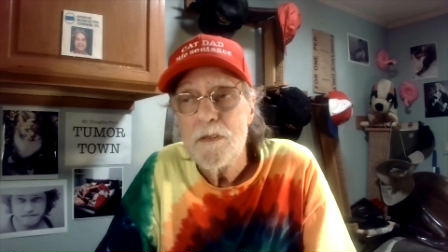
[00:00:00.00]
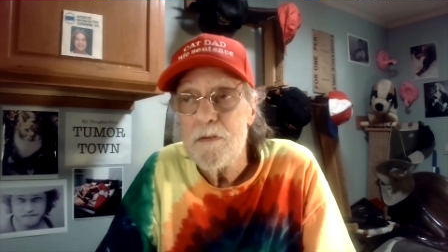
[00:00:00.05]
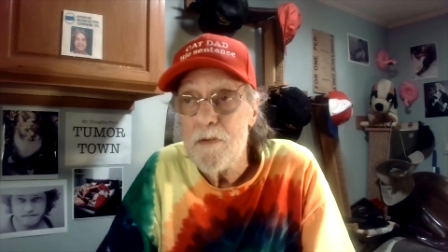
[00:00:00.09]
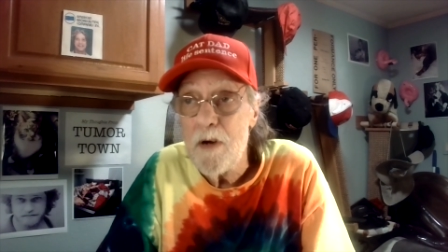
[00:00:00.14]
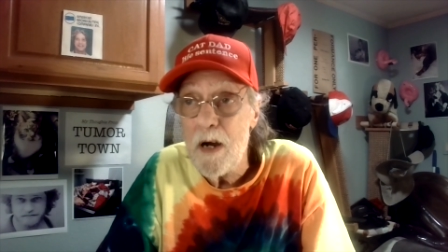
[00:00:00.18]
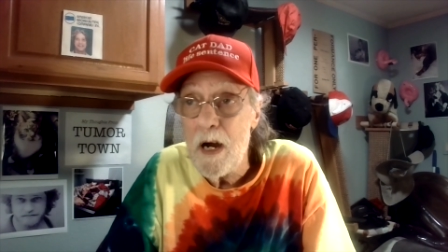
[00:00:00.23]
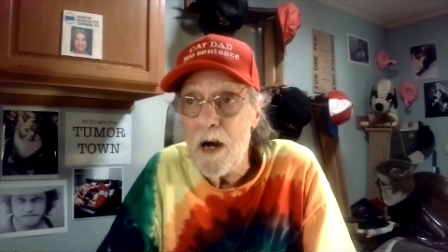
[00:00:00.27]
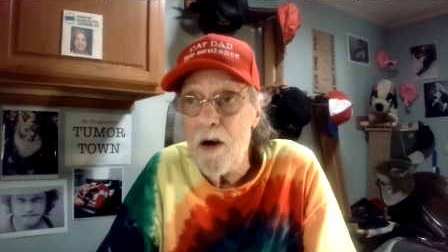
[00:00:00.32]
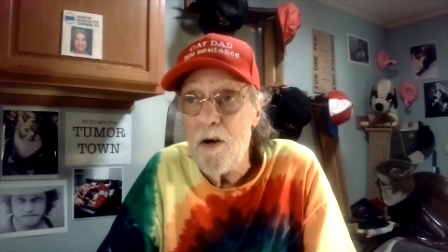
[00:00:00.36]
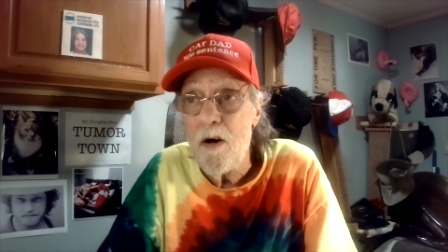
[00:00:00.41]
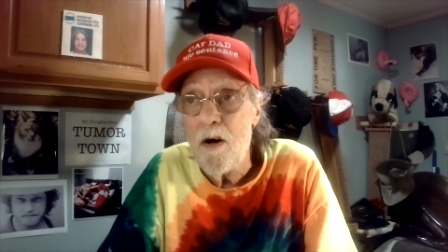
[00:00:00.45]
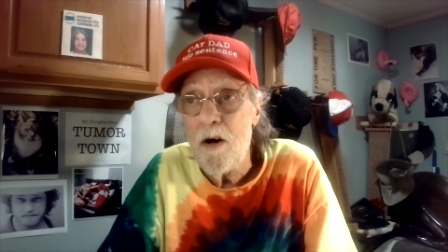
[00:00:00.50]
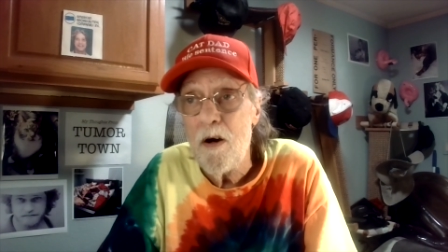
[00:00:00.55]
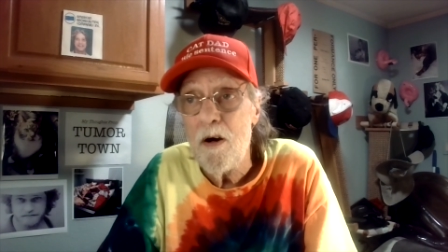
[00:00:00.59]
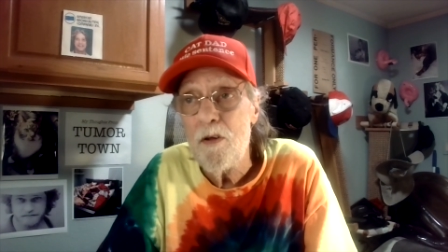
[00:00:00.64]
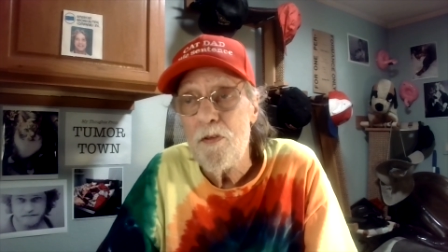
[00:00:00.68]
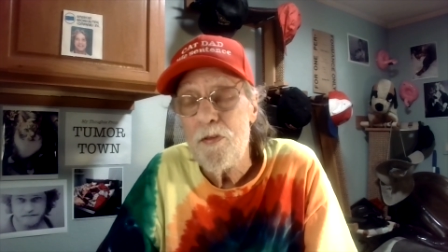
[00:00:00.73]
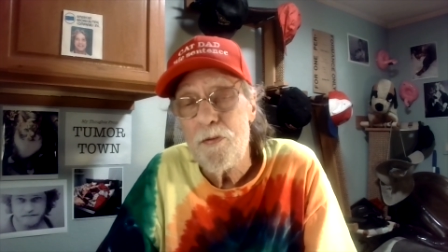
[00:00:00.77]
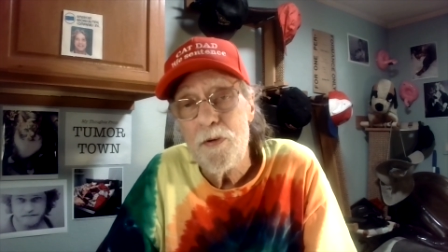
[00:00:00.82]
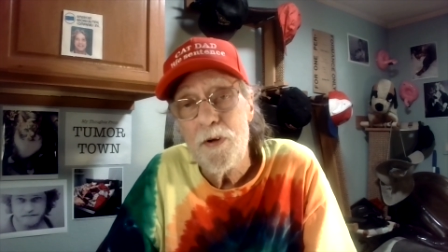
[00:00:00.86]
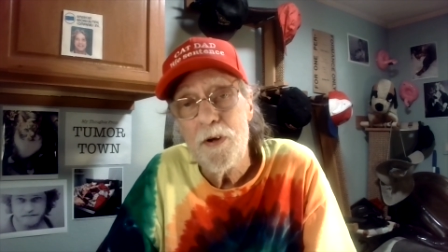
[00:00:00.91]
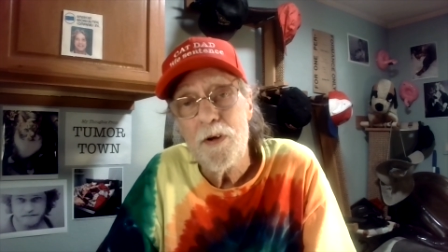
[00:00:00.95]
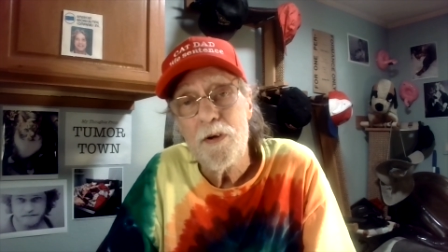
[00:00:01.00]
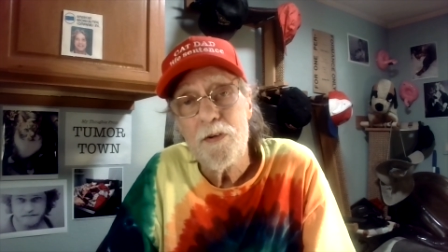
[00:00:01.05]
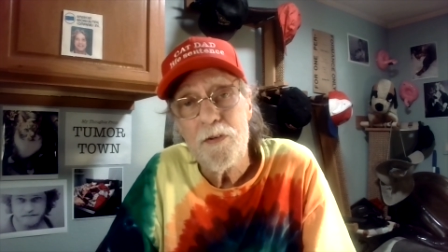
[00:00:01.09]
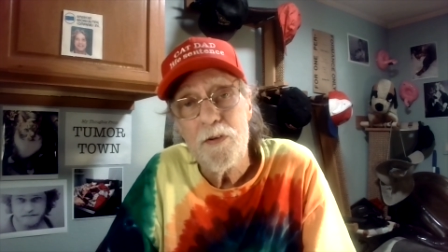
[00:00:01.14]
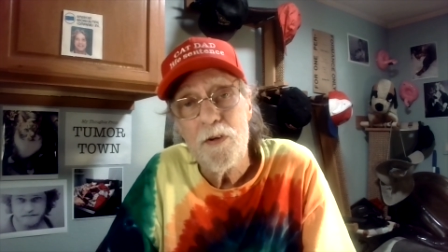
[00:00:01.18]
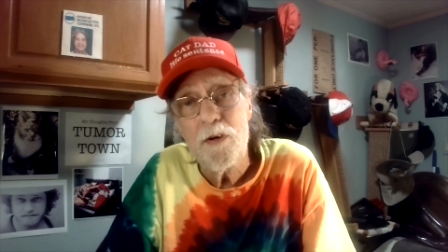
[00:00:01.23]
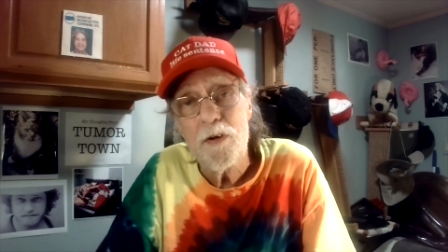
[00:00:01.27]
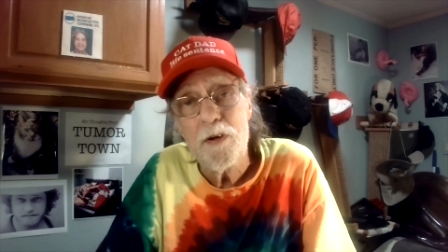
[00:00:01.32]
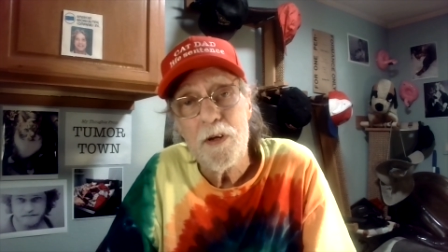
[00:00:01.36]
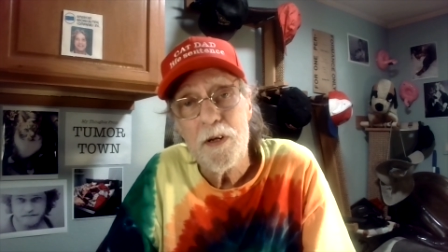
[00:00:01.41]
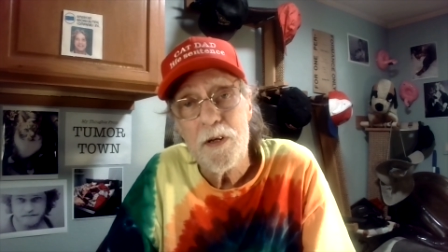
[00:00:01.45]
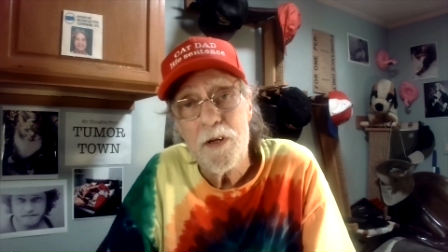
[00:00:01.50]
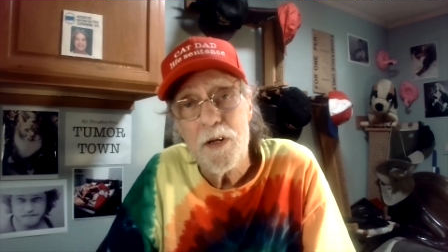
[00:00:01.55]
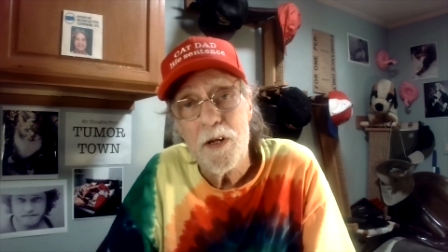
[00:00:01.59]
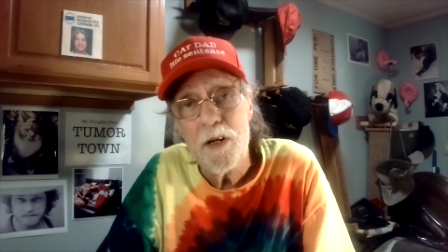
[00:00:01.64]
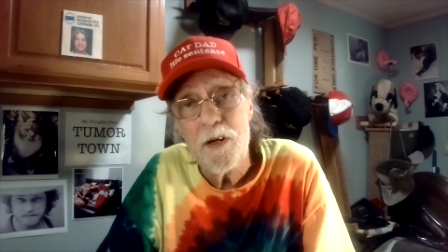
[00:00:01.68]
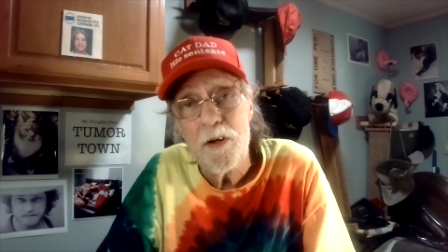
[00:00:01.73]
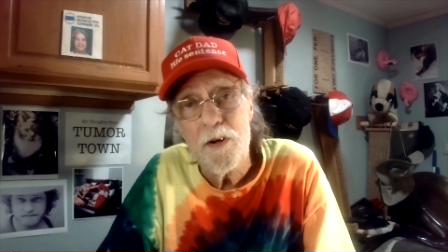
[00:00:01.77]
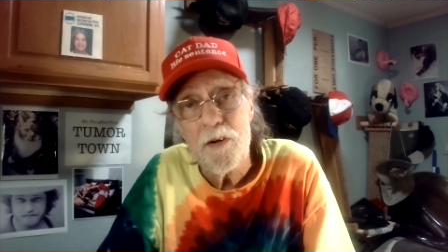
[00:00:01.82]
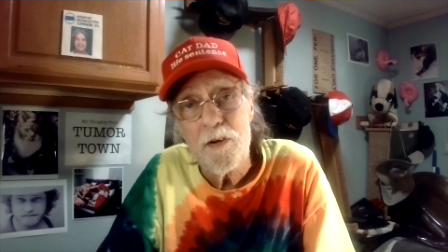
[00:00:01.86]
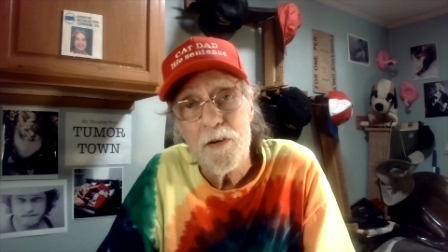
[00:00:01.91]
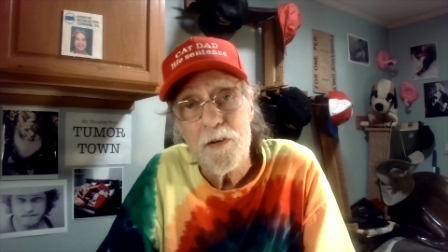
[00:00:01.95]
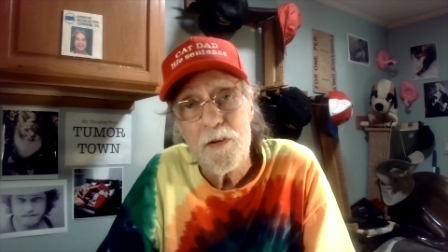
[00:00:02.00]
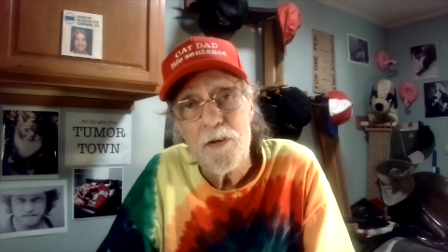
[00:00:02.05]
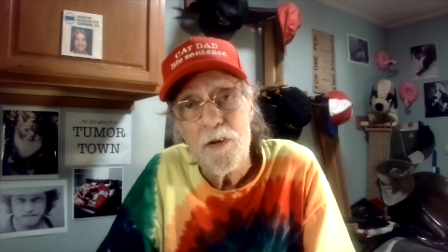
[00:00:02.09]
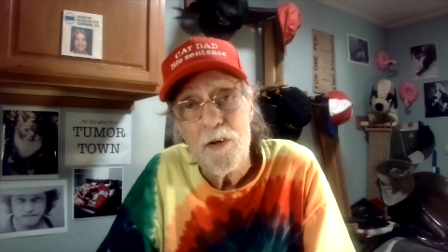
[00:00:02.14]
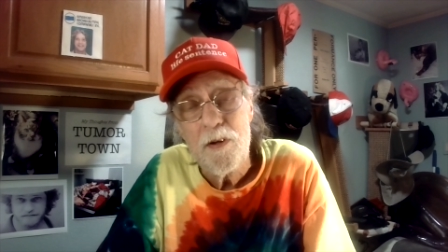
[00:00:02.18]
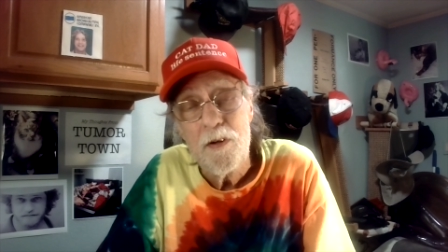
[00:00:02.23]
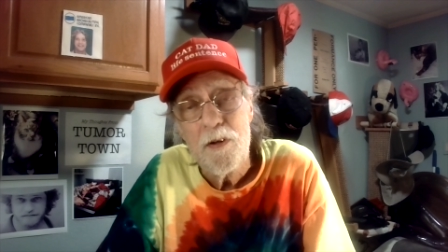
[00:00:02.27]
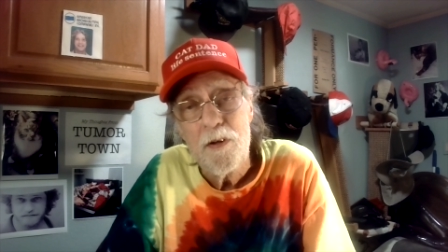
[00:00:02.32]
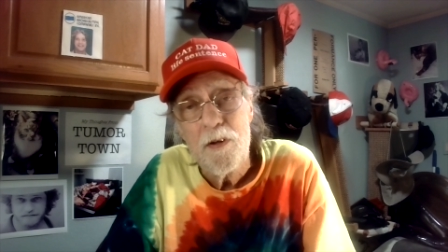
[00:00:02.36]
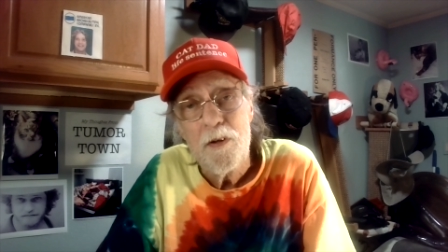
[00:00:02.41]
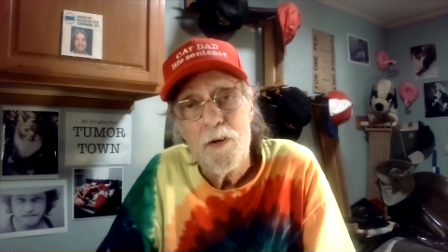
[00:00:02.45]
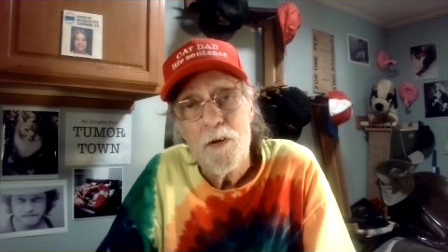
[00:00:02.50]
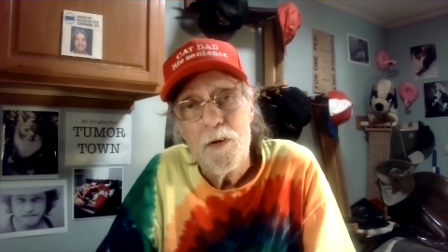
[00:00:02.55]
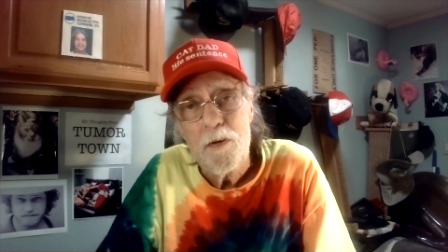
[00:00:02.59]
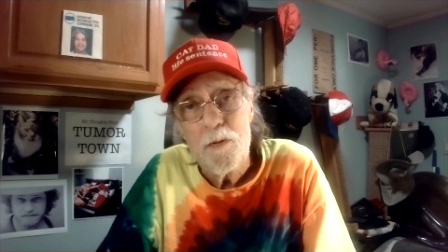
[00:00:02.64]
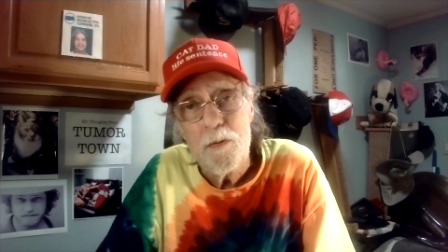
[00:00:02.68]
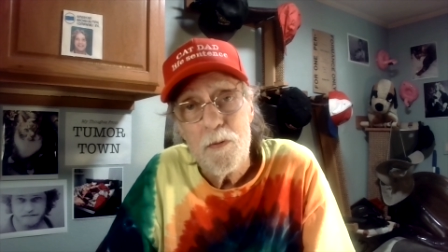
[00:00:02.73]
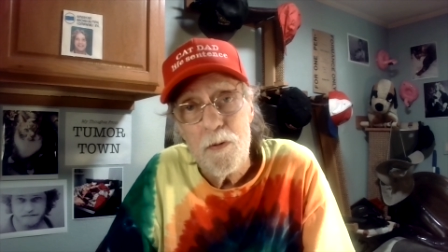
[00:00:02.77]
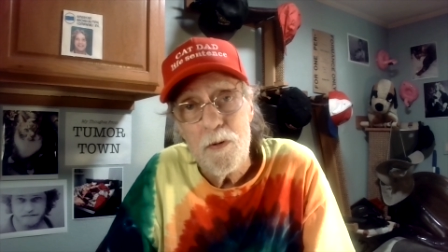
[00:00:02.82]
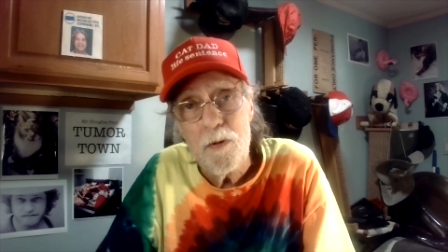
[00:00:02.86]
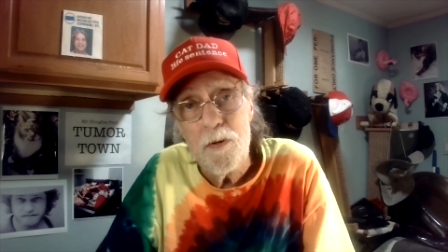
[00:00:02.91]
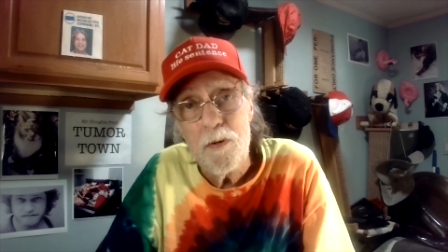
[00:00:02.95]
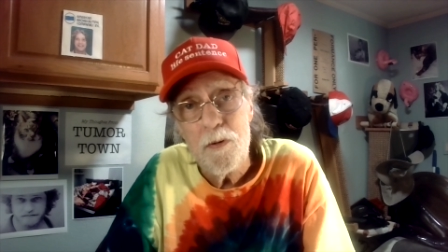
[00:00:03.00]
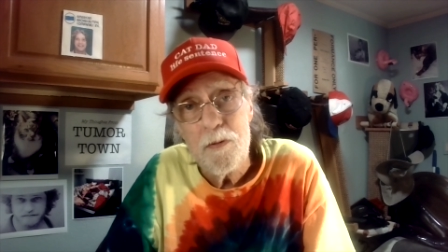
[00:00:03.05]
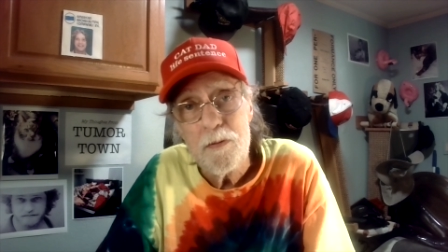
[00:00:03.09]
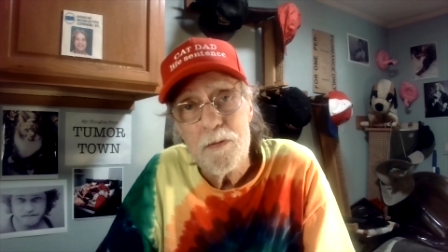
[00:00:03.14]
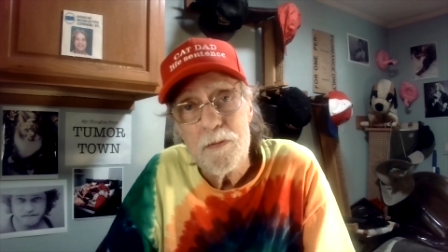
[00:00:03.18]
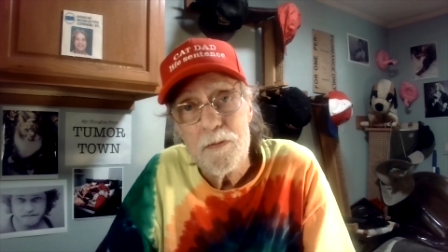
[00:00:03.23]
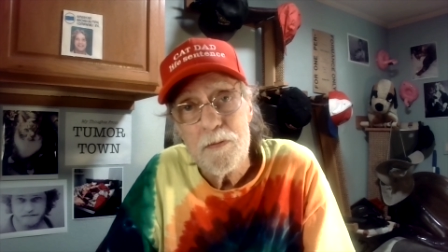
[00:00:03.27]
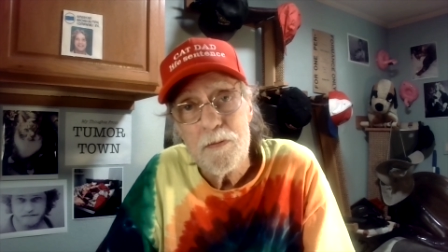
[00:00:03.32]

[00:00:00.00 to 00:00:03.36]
Wow, all three are still contenders. Woo!